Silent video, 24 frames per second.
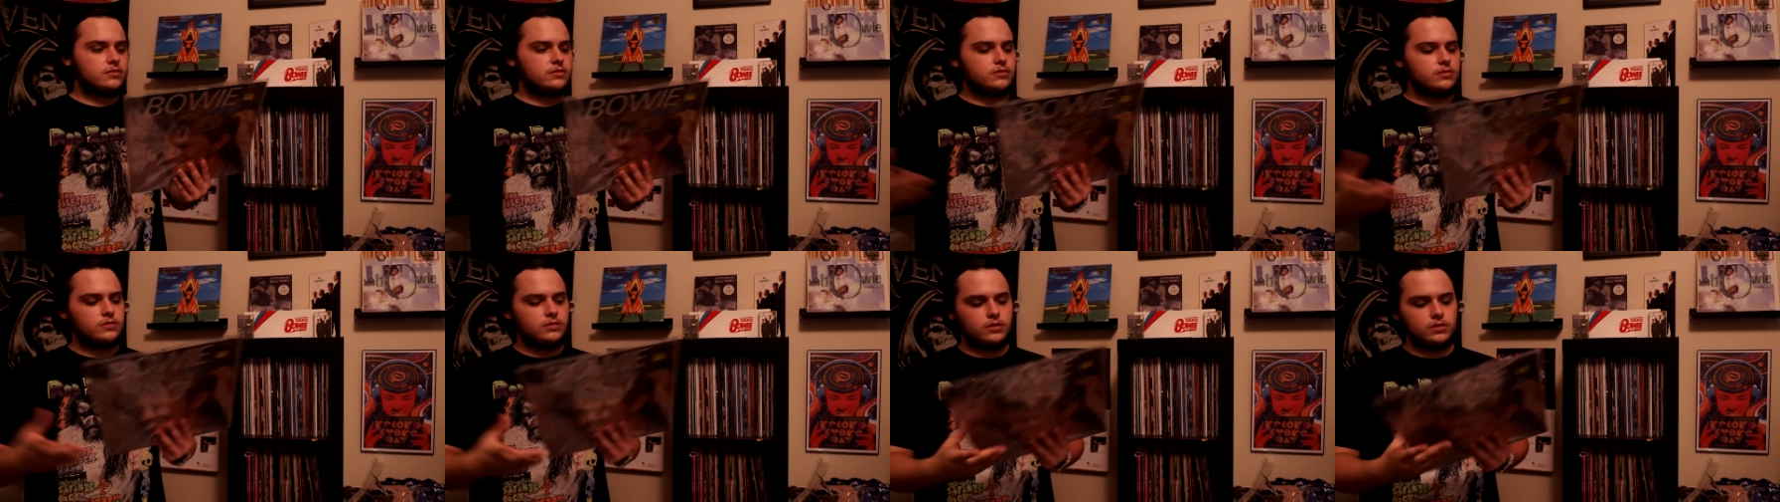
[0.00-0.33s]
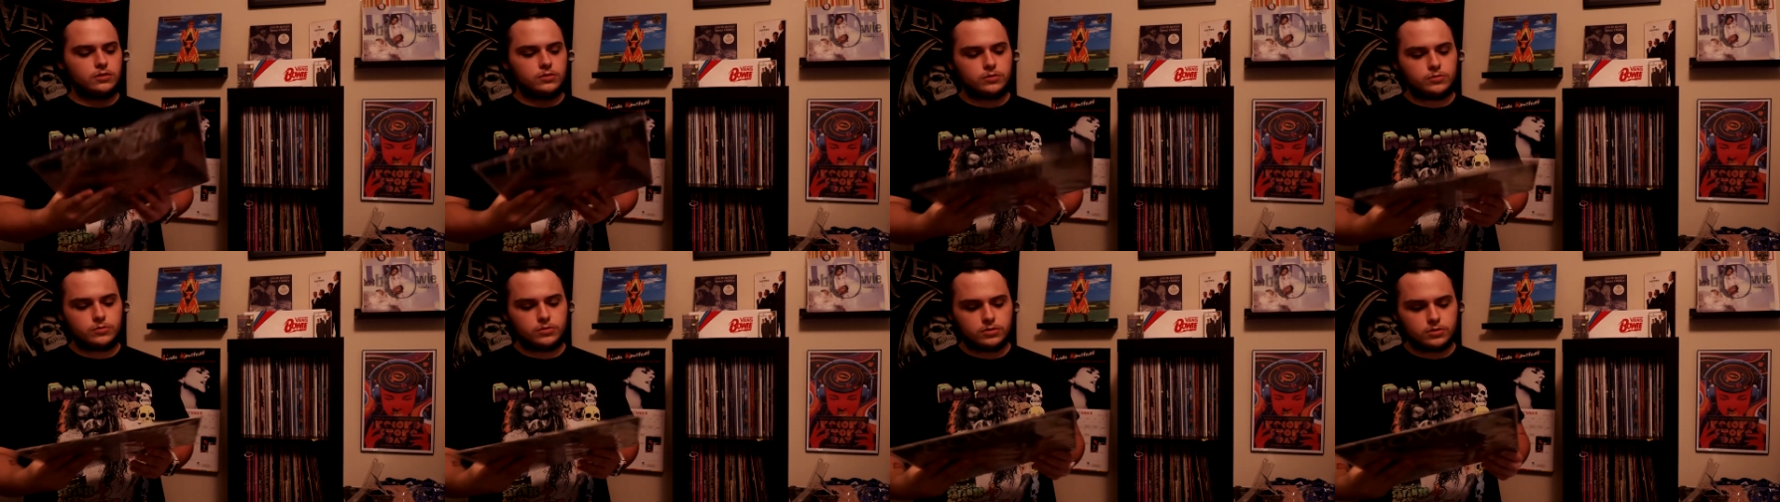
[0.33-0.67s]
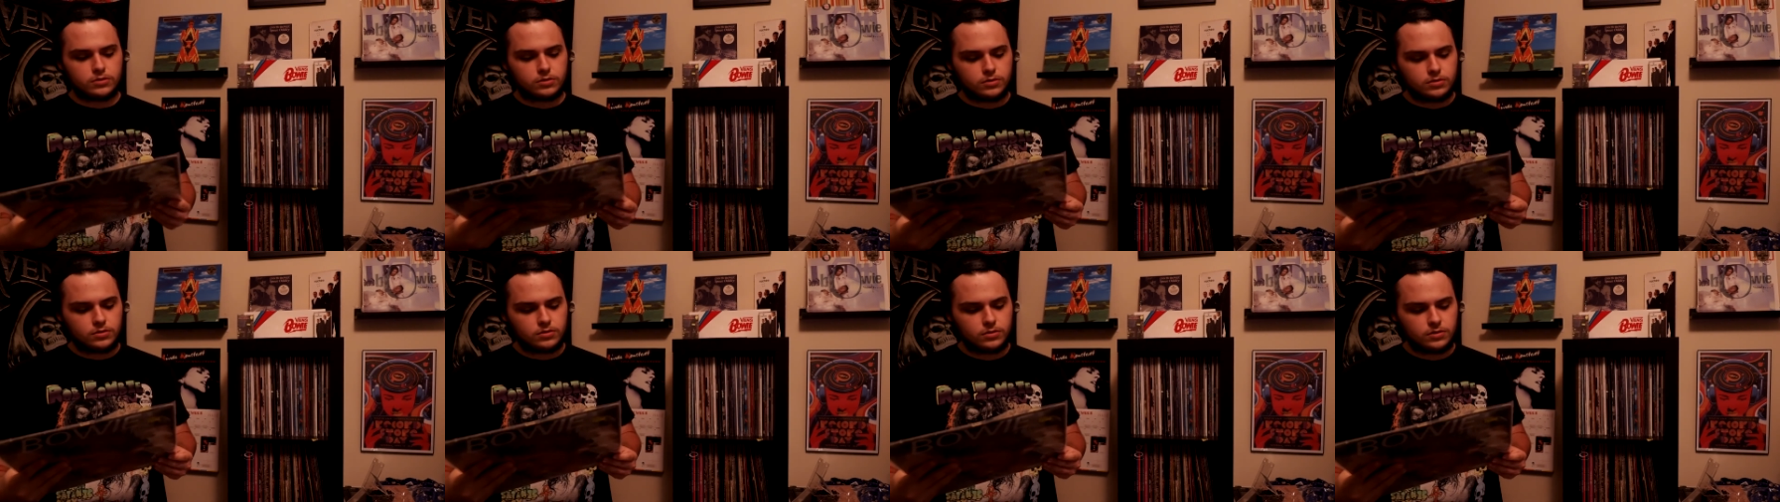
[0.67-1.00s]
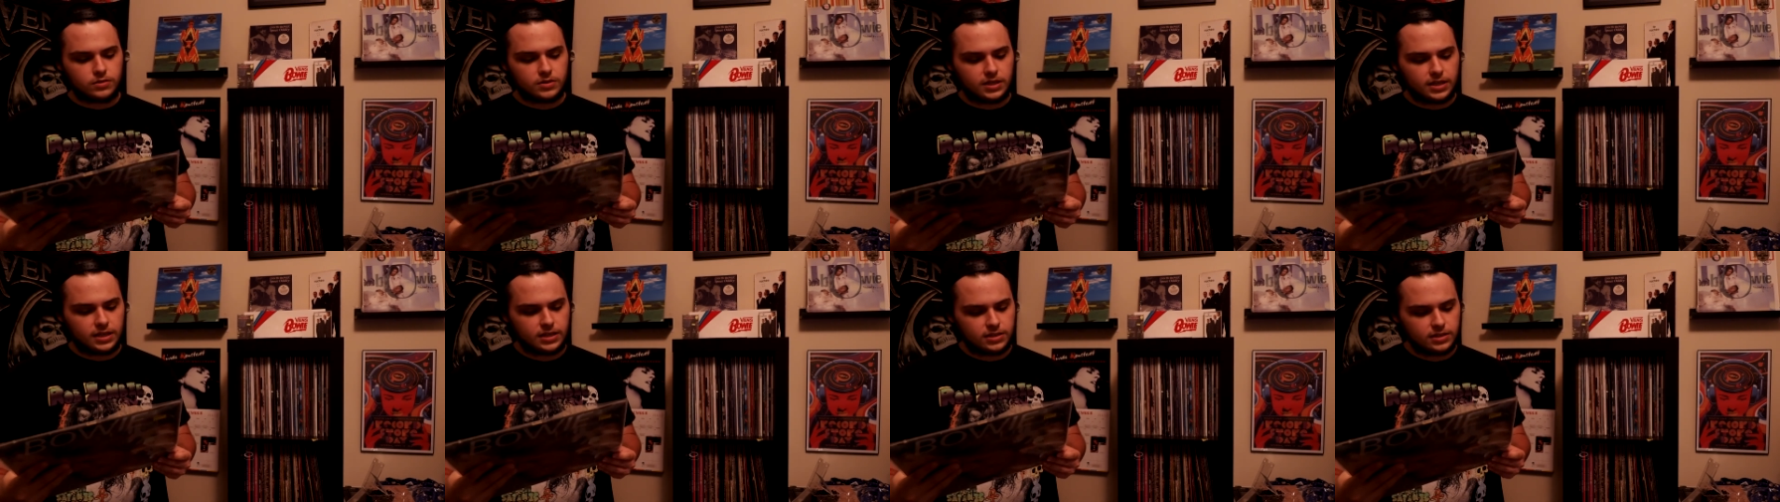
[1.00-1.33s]
it was
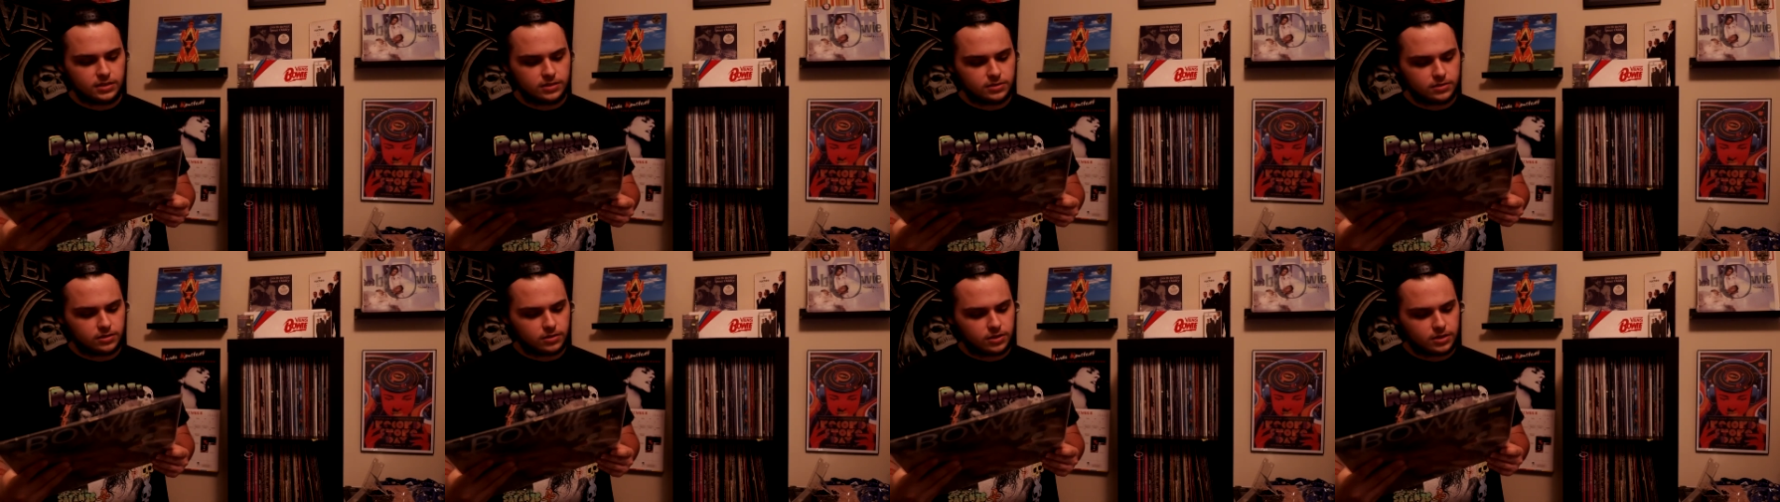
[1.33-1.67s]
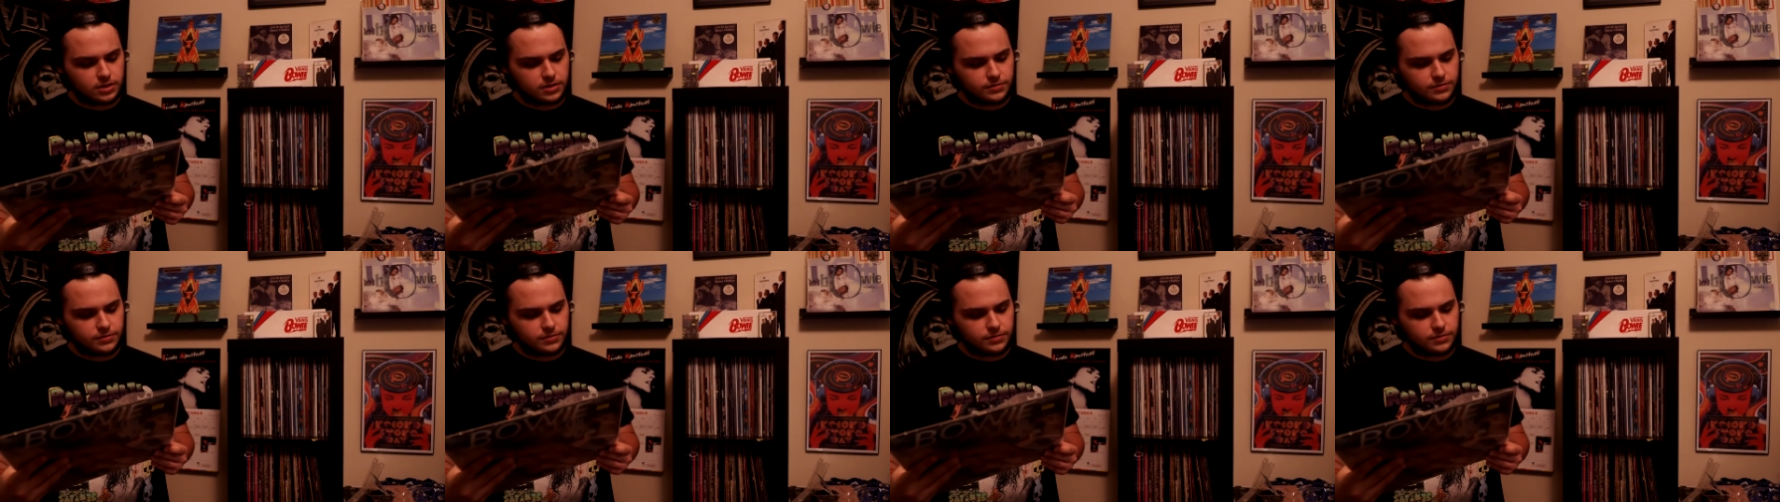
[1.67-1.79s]
the 80s and not